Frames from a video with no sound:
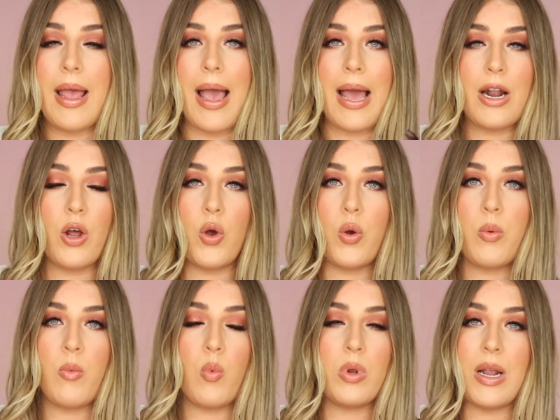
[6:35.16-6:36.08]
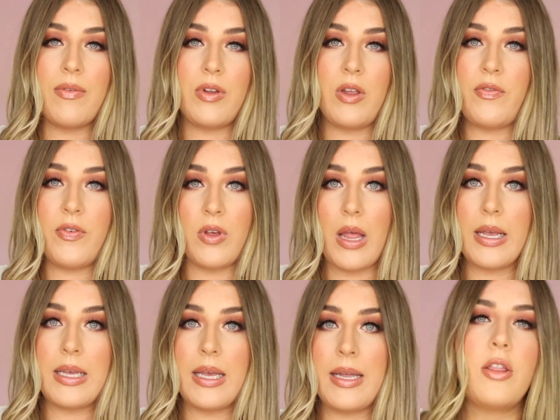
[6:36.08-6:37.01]
at home whenever you feel
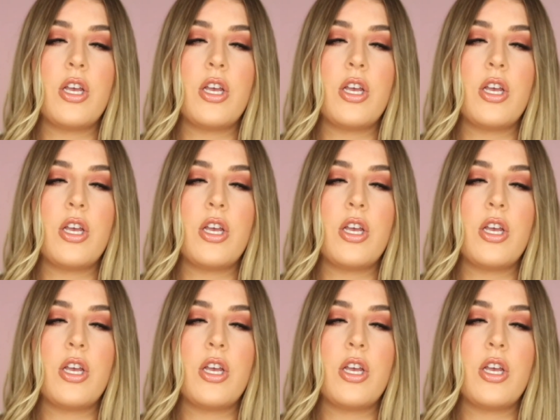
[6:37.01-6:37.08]
like it.